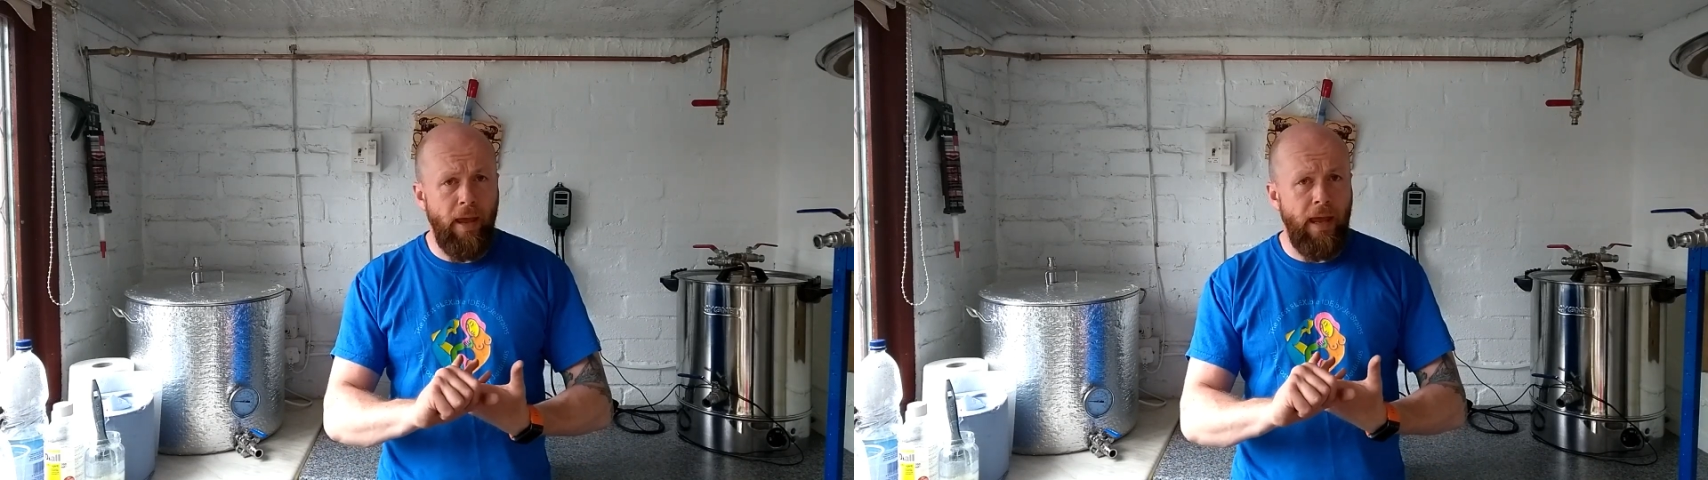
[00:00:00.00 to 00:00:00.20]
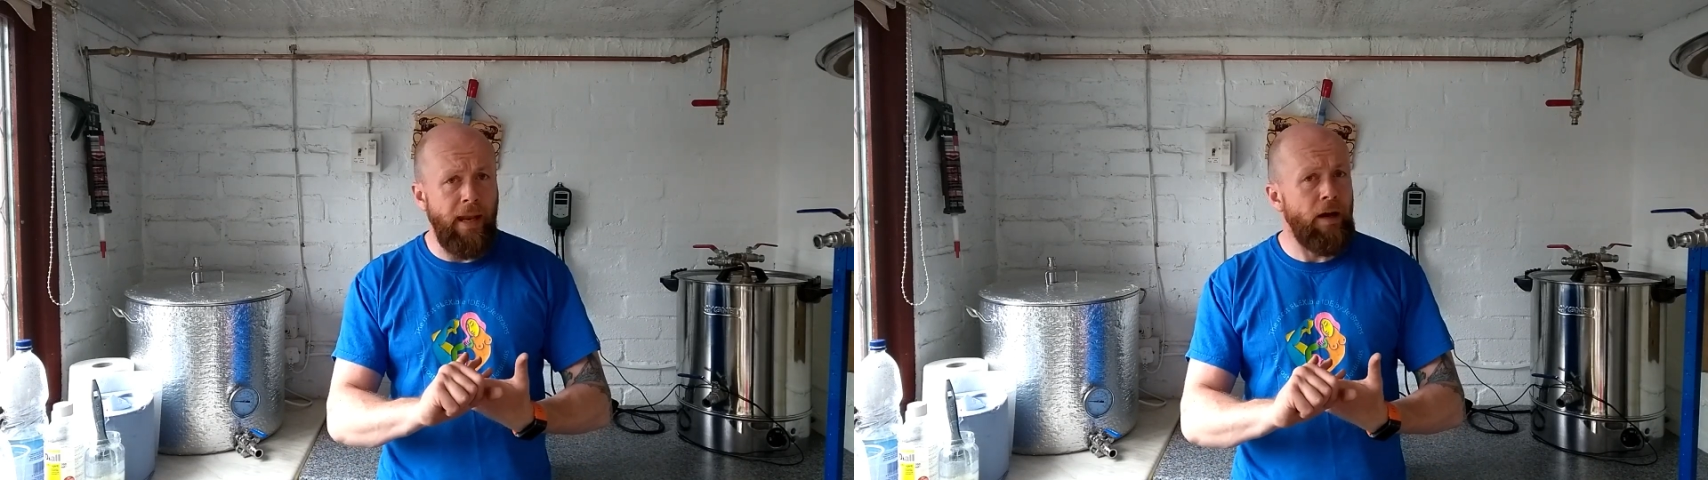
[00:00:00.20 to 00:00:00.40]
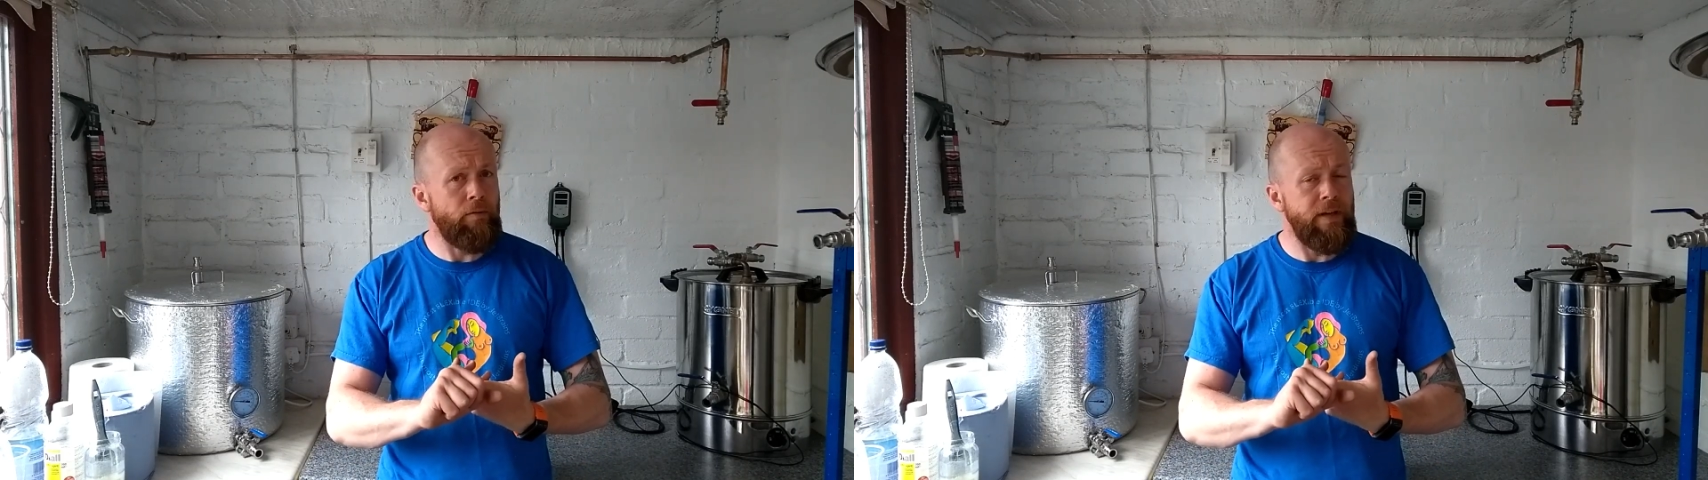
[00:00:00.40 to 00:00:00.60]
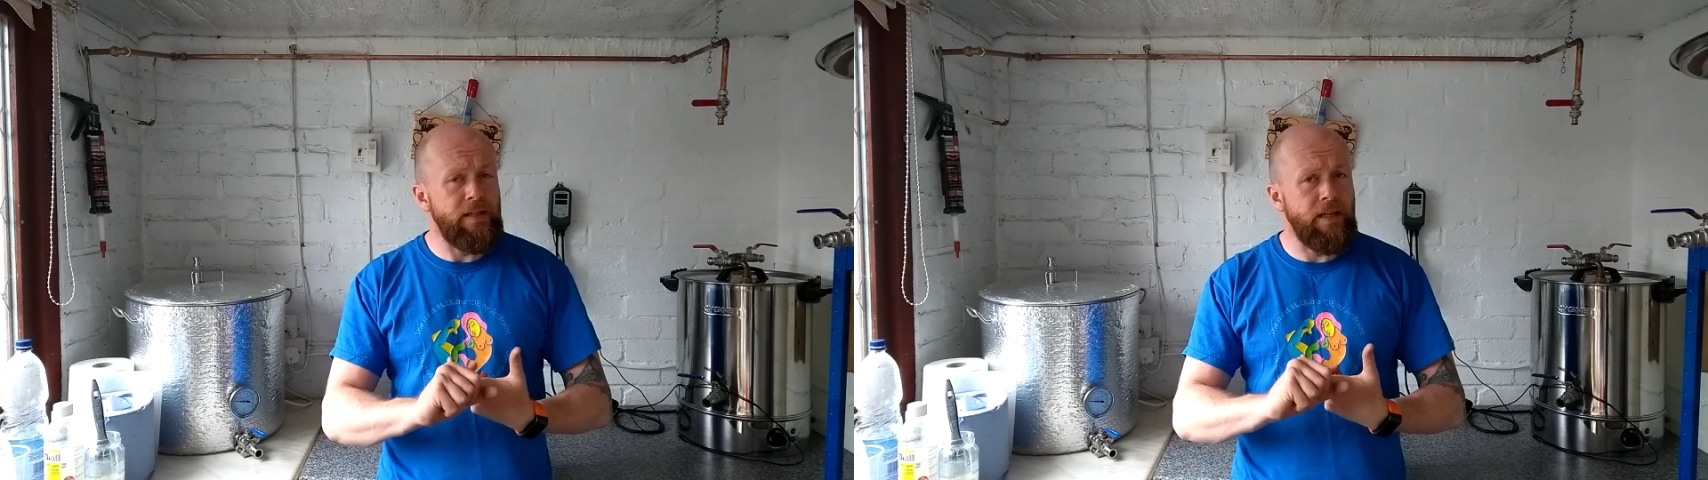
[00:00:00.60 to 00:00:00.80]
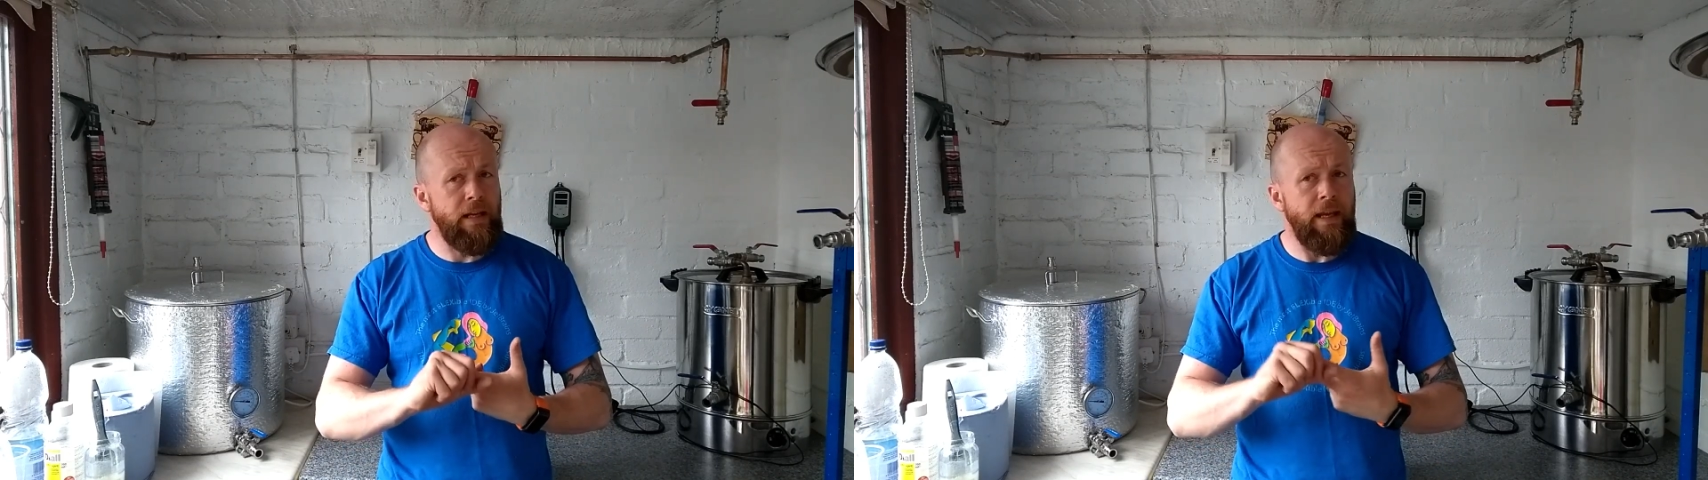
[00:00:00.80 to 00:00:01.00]
Pale Ale
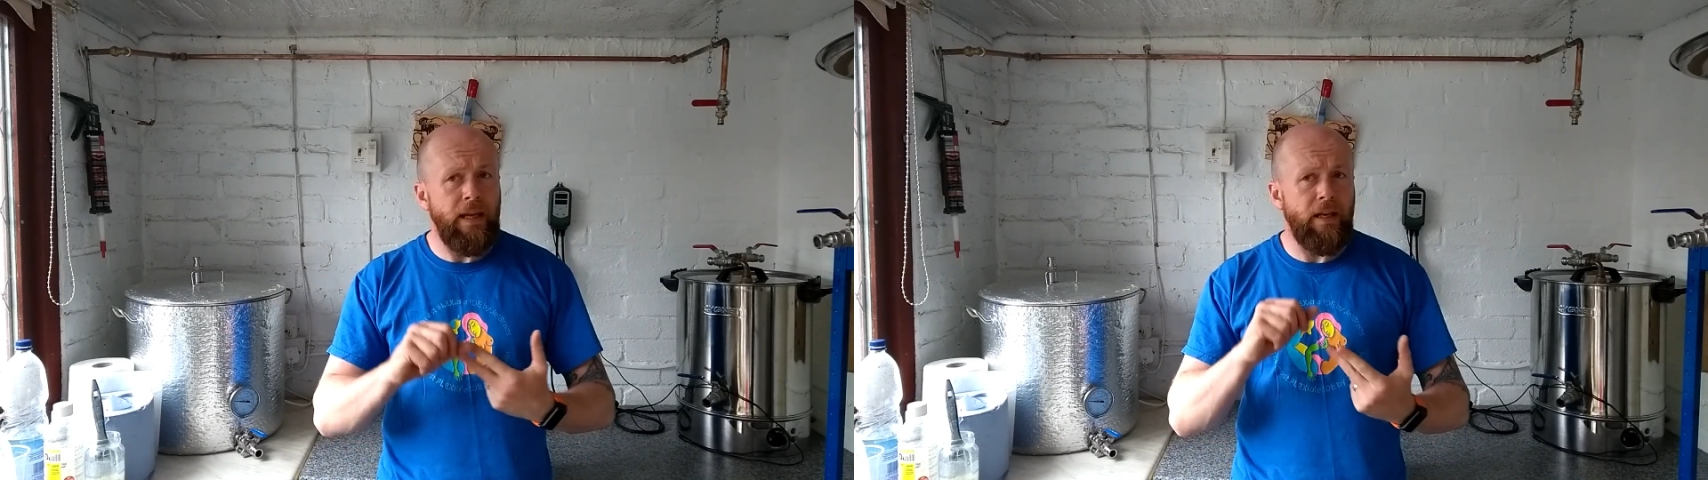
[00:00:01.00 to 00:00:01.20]
recently,